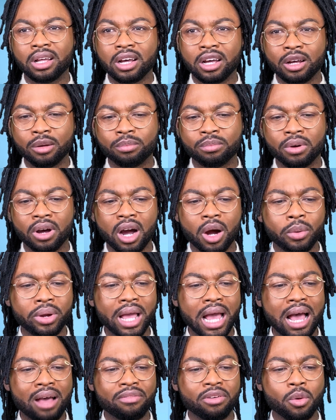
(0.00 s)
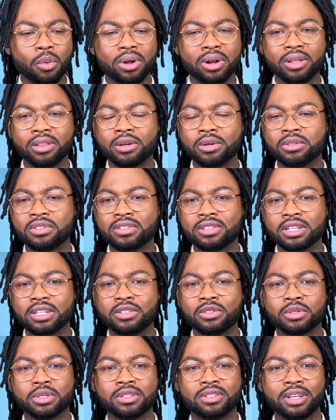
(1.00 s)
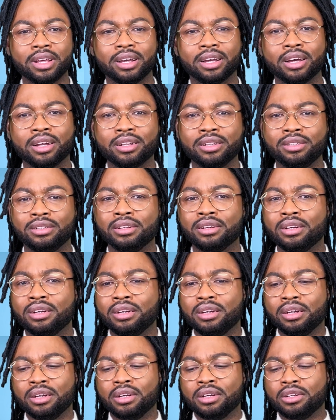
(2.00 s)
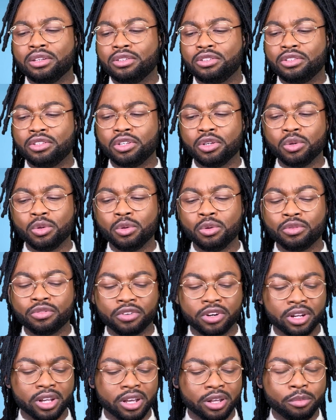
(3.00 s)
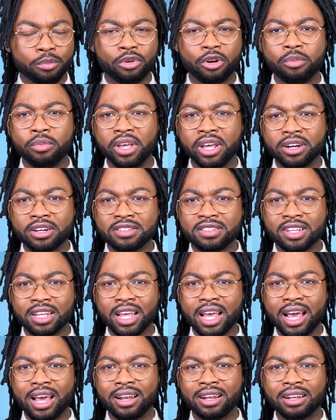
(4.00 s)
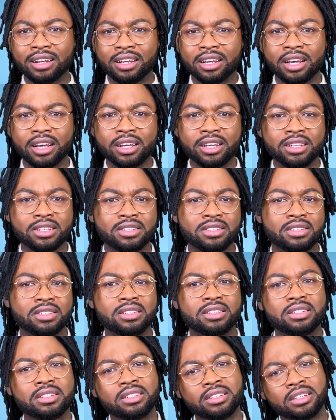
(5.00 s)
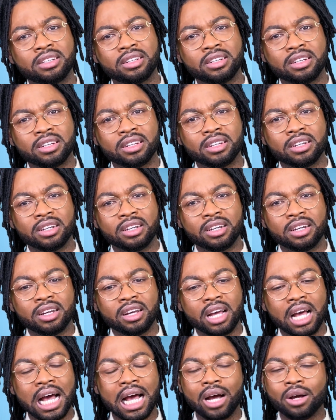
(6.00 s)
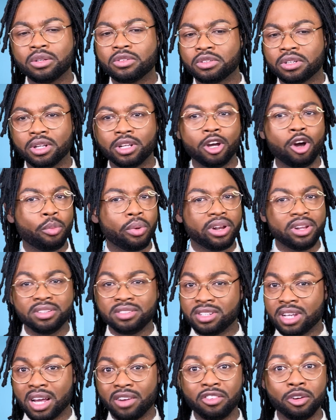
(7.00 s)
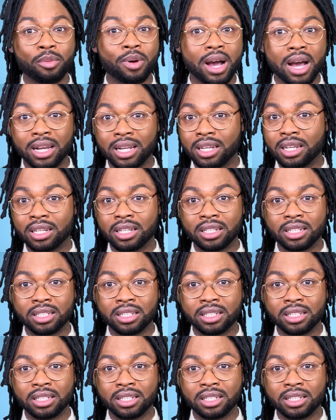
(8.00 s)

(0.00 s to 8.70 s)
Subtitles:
up. Are we having one of those things where it's like a two freaking premieres again? Because I was really hoping to see everybody.